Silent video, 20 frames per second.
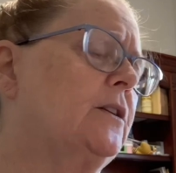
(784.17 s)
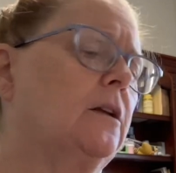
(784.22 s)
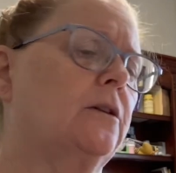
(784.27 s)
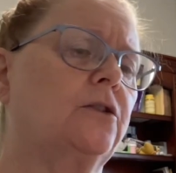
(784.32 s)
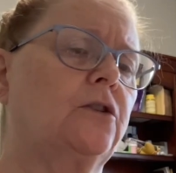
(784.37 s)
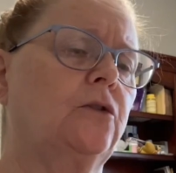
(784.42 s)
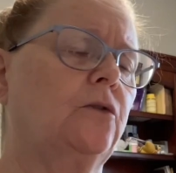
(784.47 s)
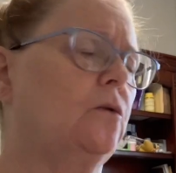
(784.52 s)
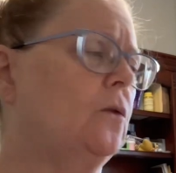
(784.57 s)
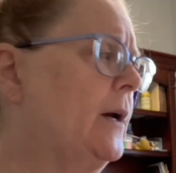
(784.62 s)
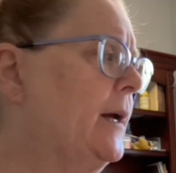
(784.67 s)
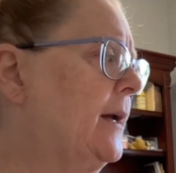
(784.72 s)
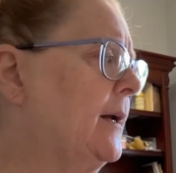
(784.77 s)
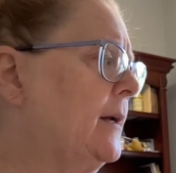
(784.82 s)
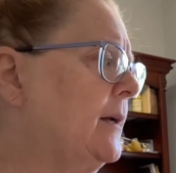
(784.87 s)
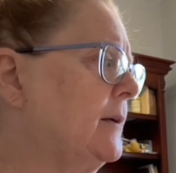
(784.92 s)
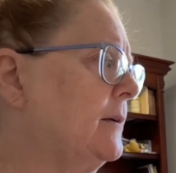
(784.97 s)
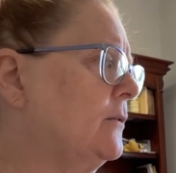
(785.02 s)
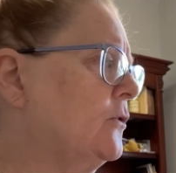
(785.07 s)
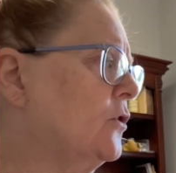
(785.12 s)
to
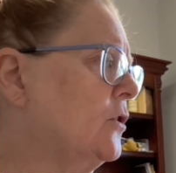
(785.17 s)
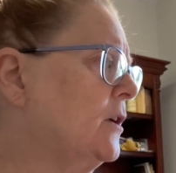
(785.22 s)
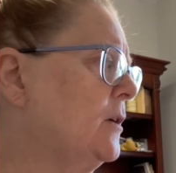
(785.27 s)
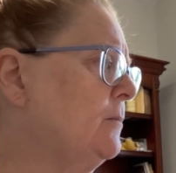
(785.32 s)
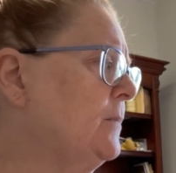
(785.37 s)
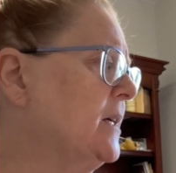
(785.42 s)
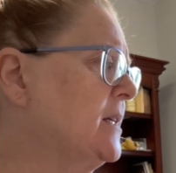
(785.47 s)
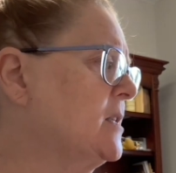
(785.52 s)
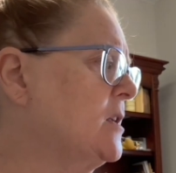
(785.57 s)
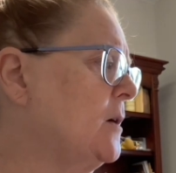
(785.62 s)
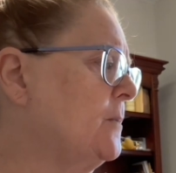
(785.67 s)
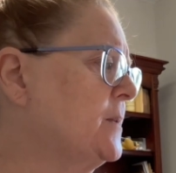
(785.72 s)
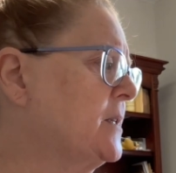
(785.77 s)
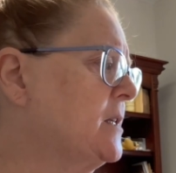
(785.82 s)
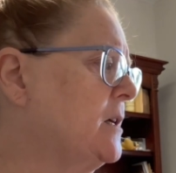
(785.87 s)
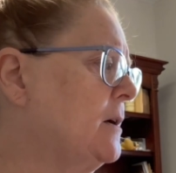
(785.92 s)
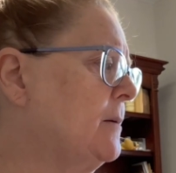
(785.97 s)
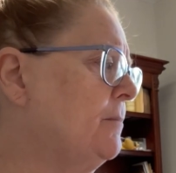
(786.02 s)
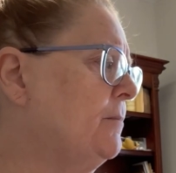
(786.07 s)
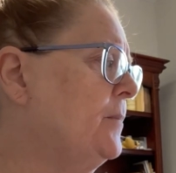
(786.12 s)
you're going to mix up
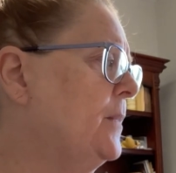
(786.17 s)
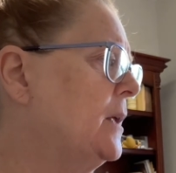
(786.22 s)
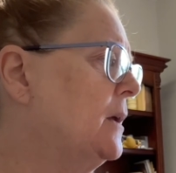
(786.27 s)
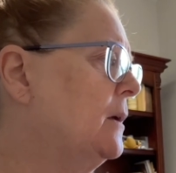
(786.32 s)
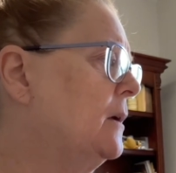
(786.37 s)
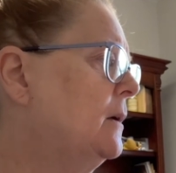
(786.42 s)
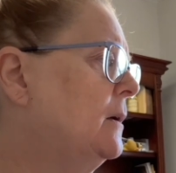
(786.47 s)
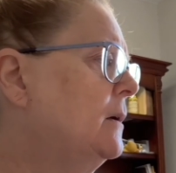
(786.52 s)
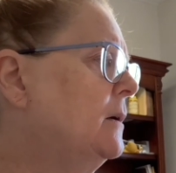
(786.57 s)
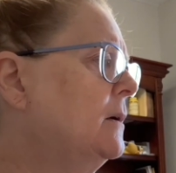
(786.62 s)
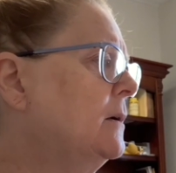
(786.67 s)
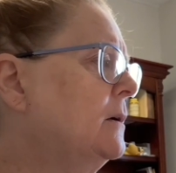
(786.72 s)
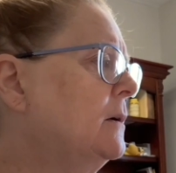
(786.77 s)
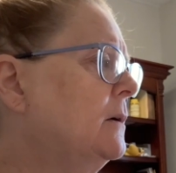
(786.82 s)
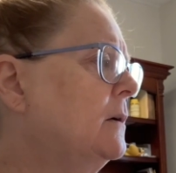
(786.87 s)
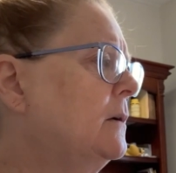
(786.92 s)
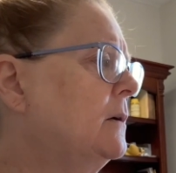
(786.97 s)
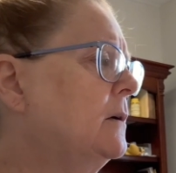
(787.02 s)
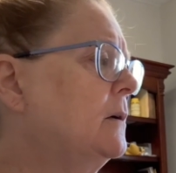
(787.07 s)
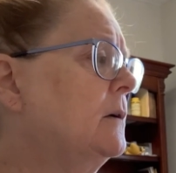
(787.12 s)
some
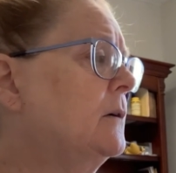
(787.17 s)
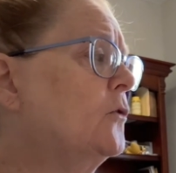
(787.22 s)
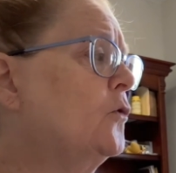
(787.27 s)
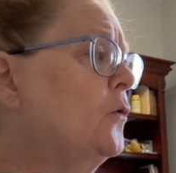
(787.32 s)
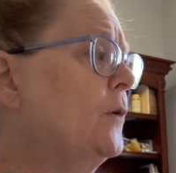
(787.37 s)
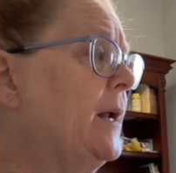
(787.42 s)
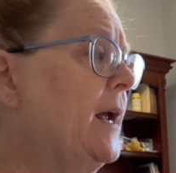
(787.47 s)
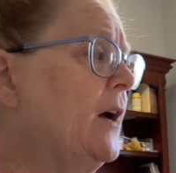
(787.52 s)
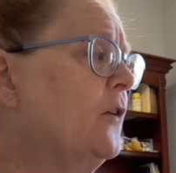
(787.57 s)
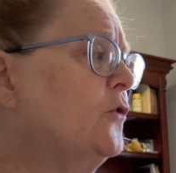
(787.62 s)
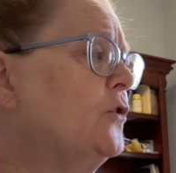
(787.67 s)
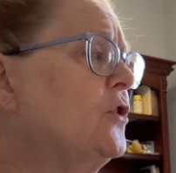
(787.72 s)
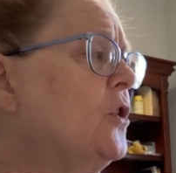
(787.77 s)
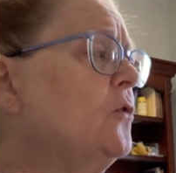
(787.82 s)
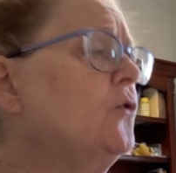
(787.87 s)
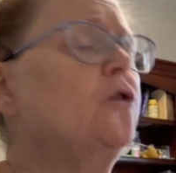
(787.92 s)
quinacridone